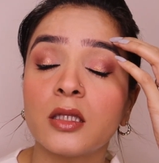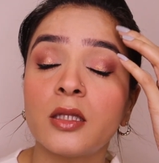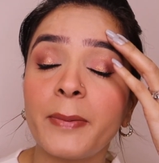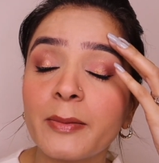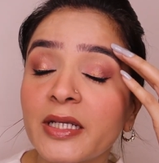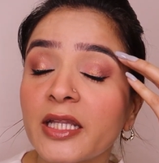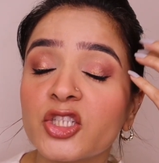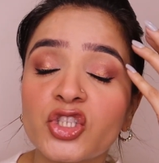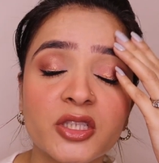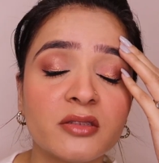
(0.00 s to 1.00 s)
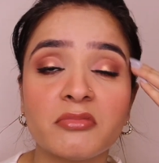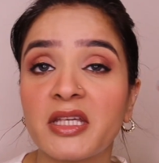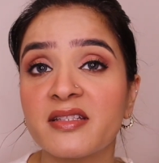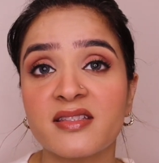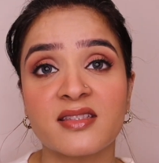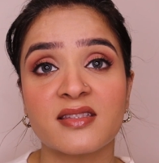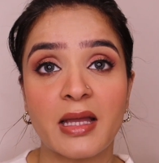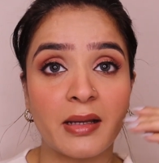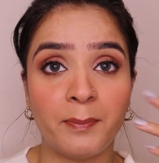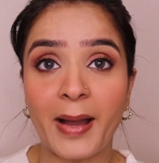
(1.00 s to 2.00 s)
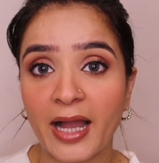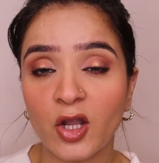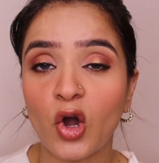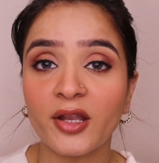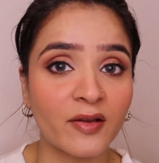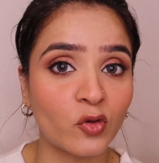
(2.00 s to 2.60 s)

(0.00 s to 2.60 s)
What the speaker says: The pigmentation is bang on.